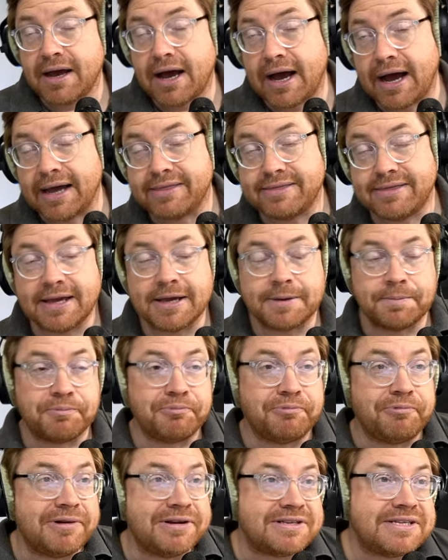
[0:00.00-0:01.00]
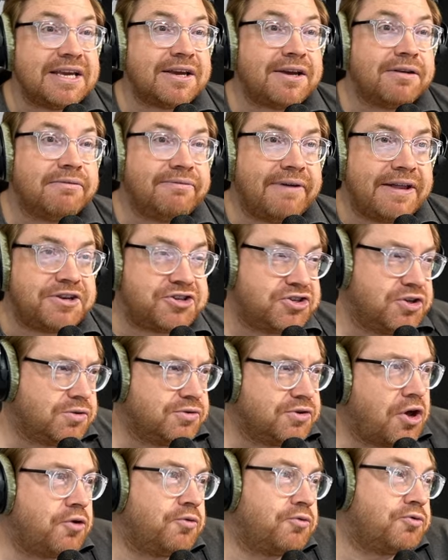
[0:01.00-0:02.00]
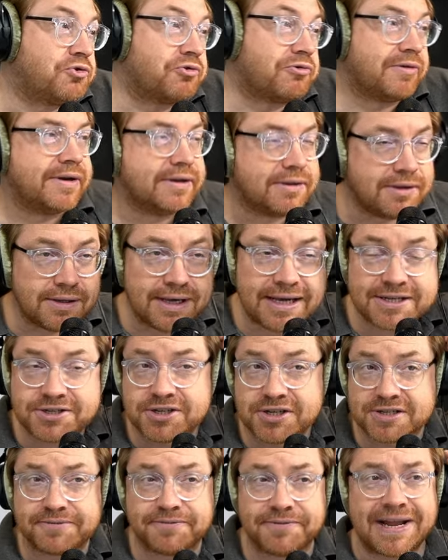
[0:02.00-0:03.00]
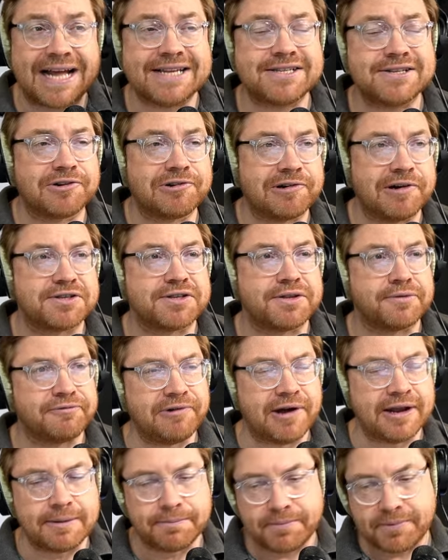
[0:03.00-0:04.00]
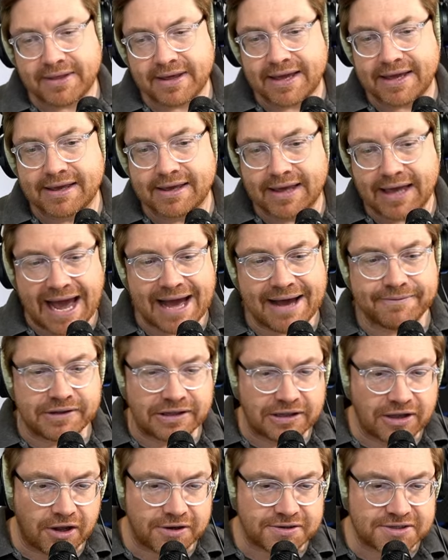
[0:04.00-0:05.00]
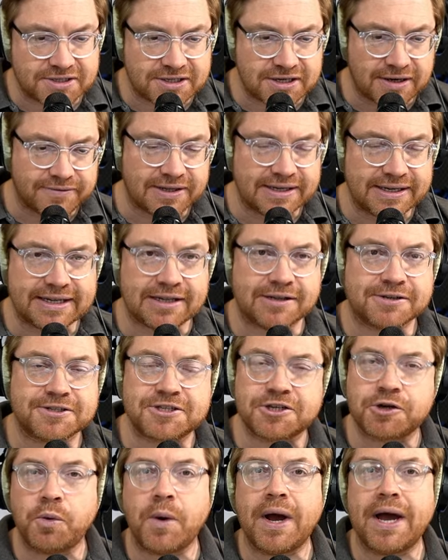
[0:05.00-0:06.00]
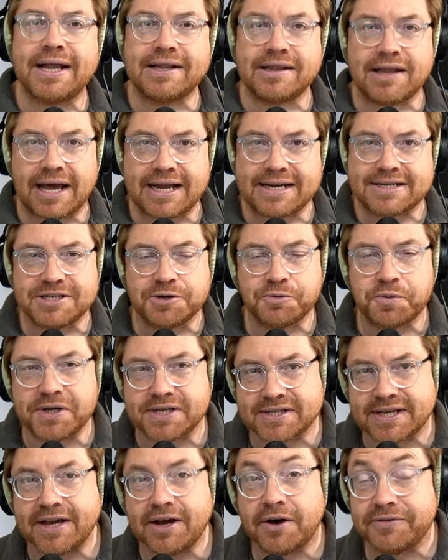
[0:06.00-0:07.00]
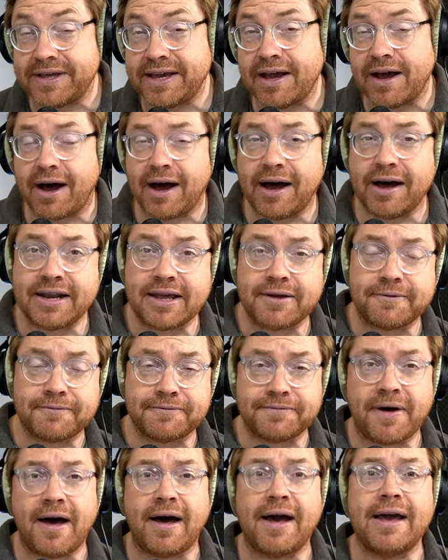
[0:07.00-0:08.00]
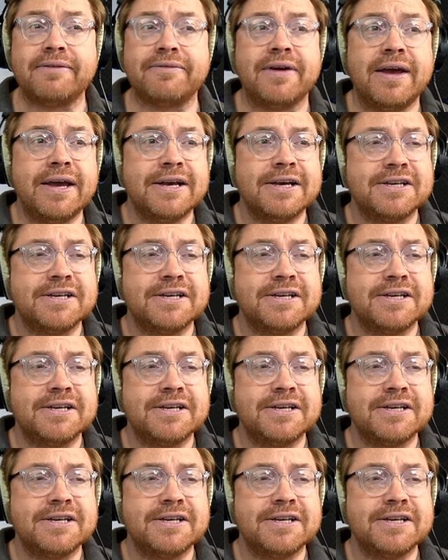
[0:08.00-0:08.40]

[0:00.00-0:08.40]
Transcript: I think, pretty conventional. No grille, it's just flat across the front, but they have lots of the little square lights that we see on the Ioniq 5.